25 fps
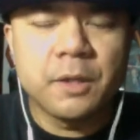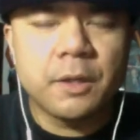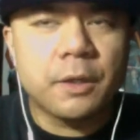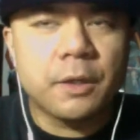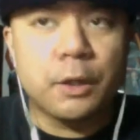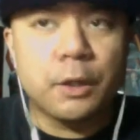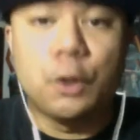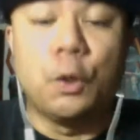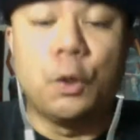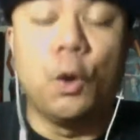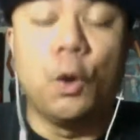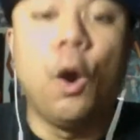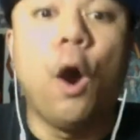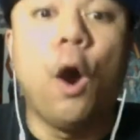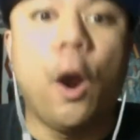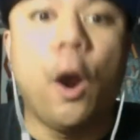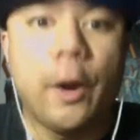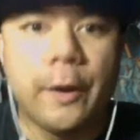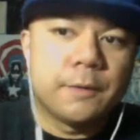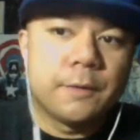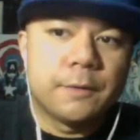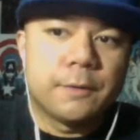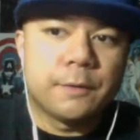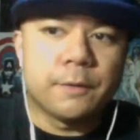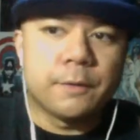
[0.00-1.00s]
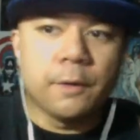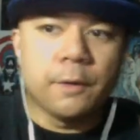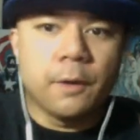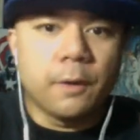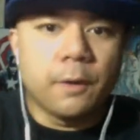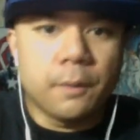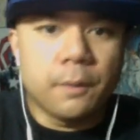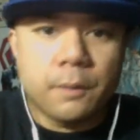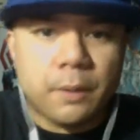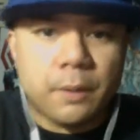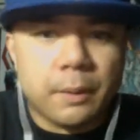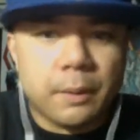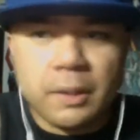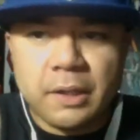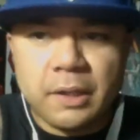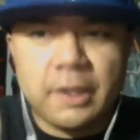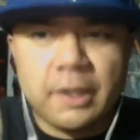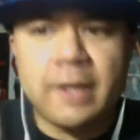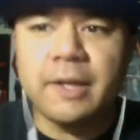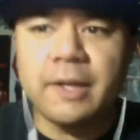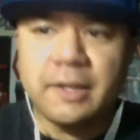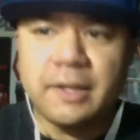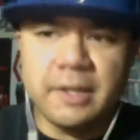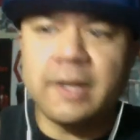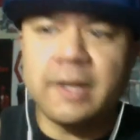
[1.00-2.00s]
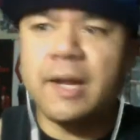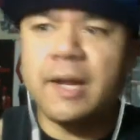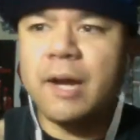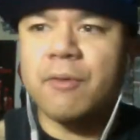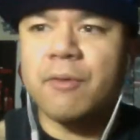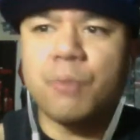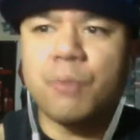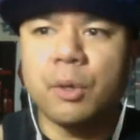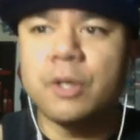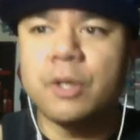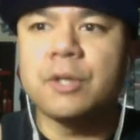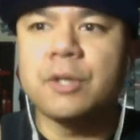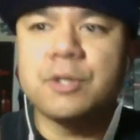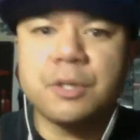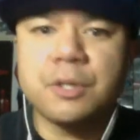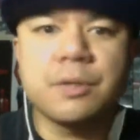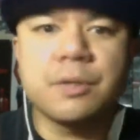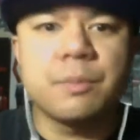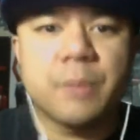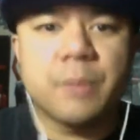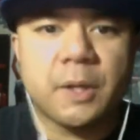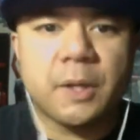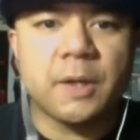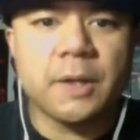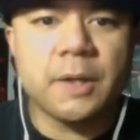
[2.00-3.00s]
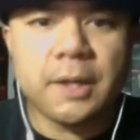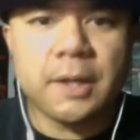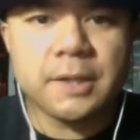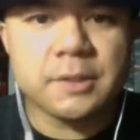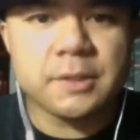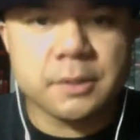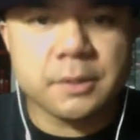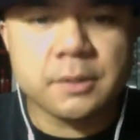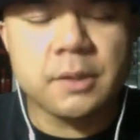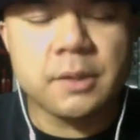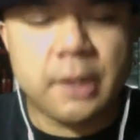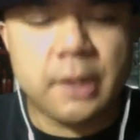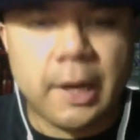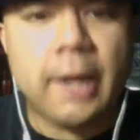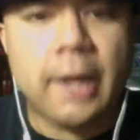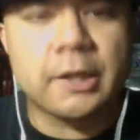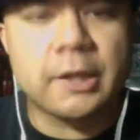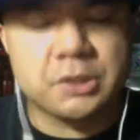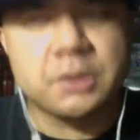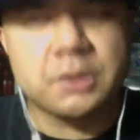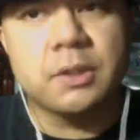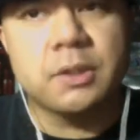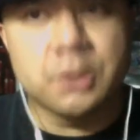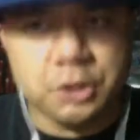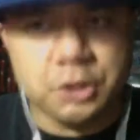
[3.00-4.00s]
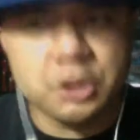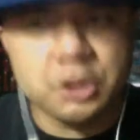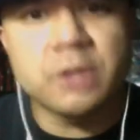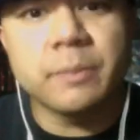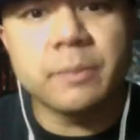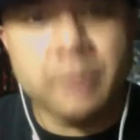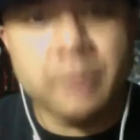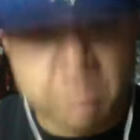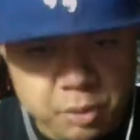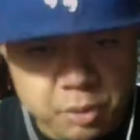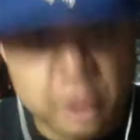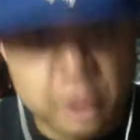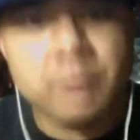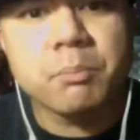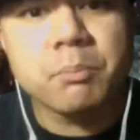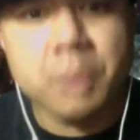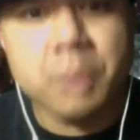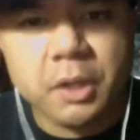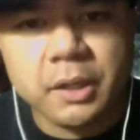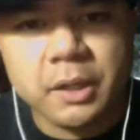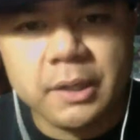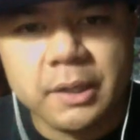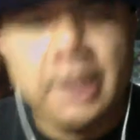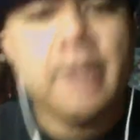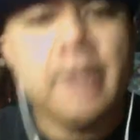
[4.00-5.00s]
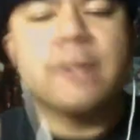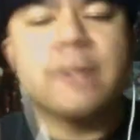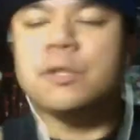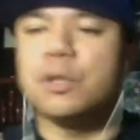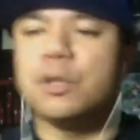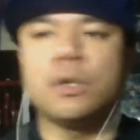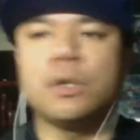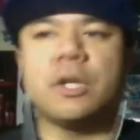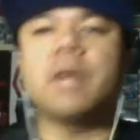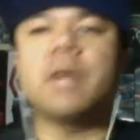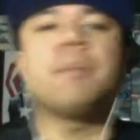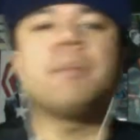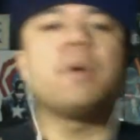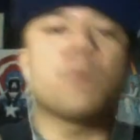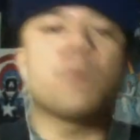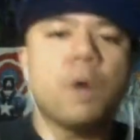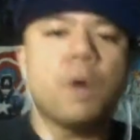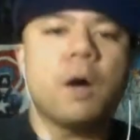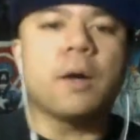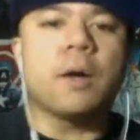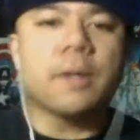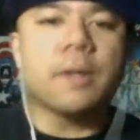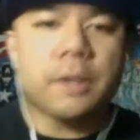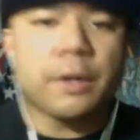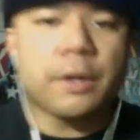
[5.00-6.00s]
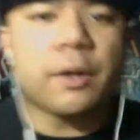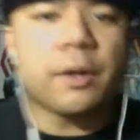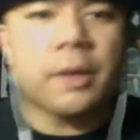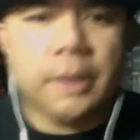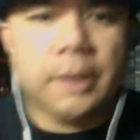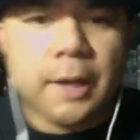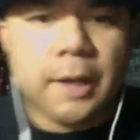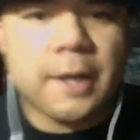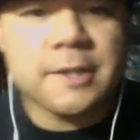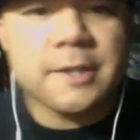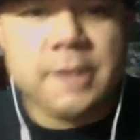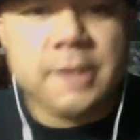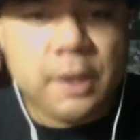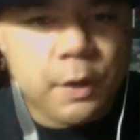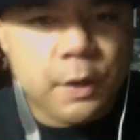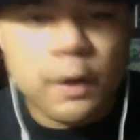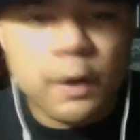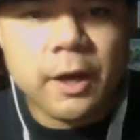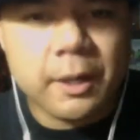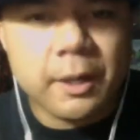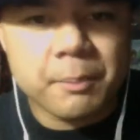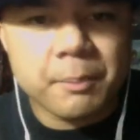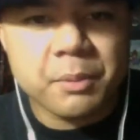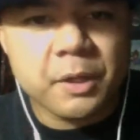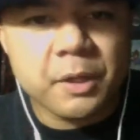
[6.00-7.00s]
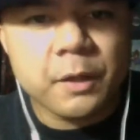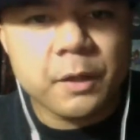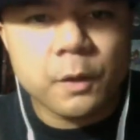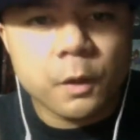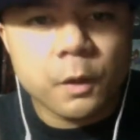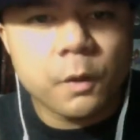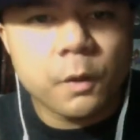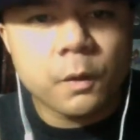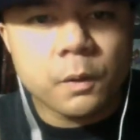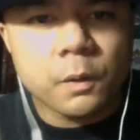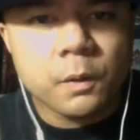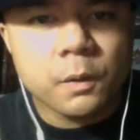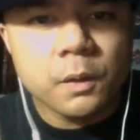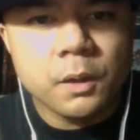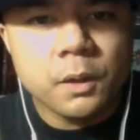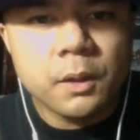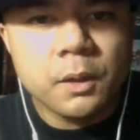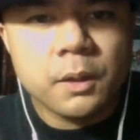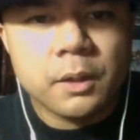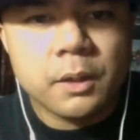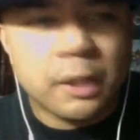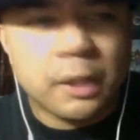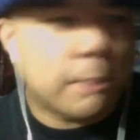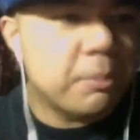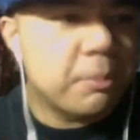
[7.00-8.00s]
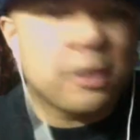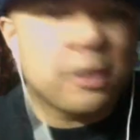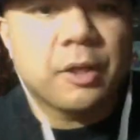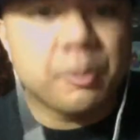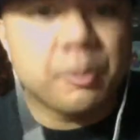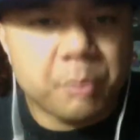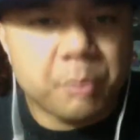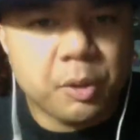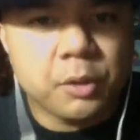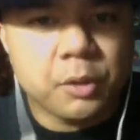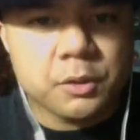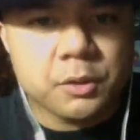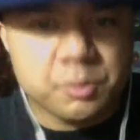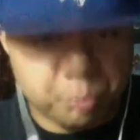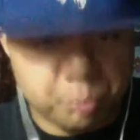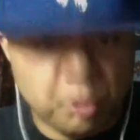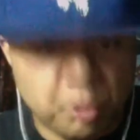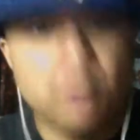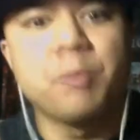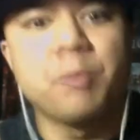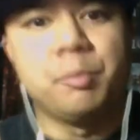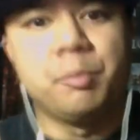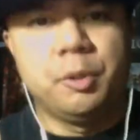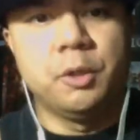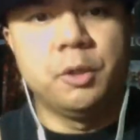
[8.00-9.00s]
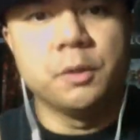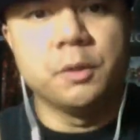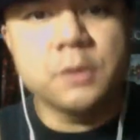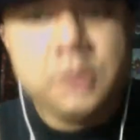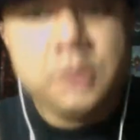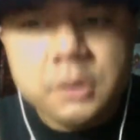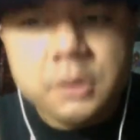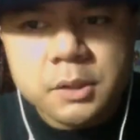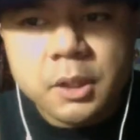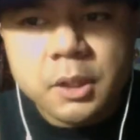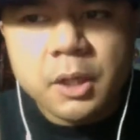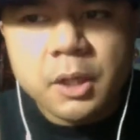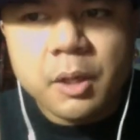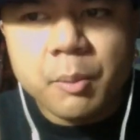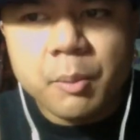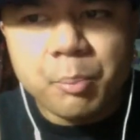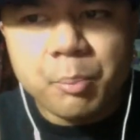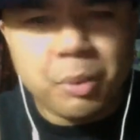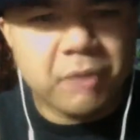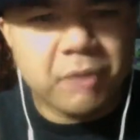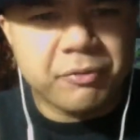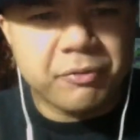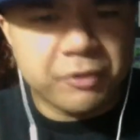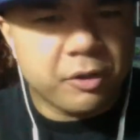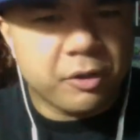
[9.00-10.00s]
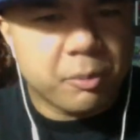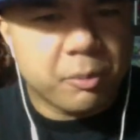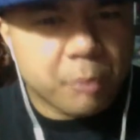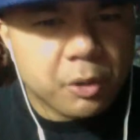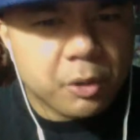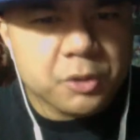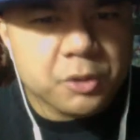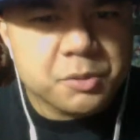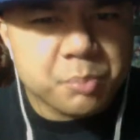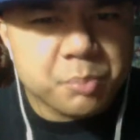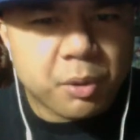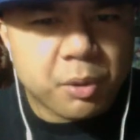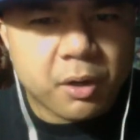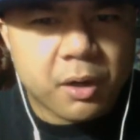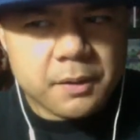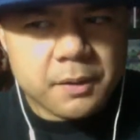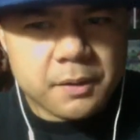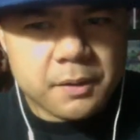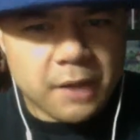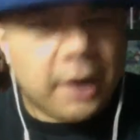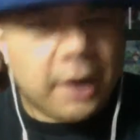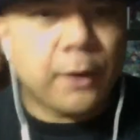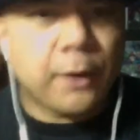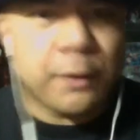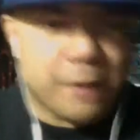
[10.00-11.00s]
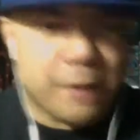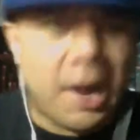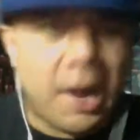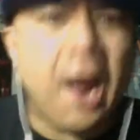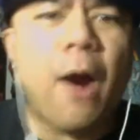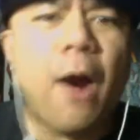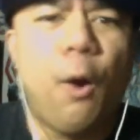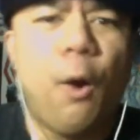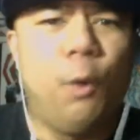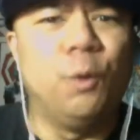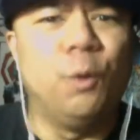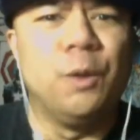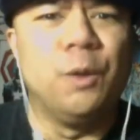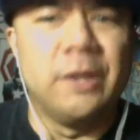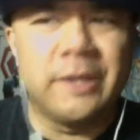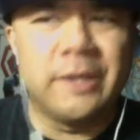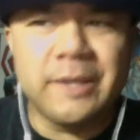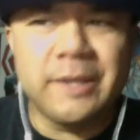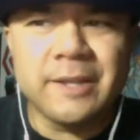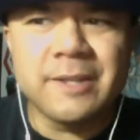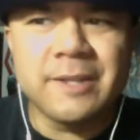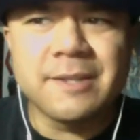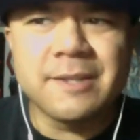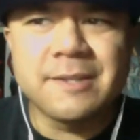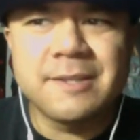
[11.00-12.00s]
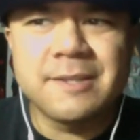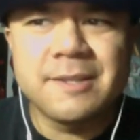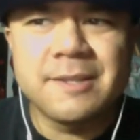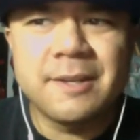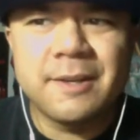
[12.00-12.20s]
guard. So they did have 1 or 2 big guys on that actually legitimately played big. So don't get me wrong, there are guys that know how to play the hole, that play the post, both posts. But for the most part, not only is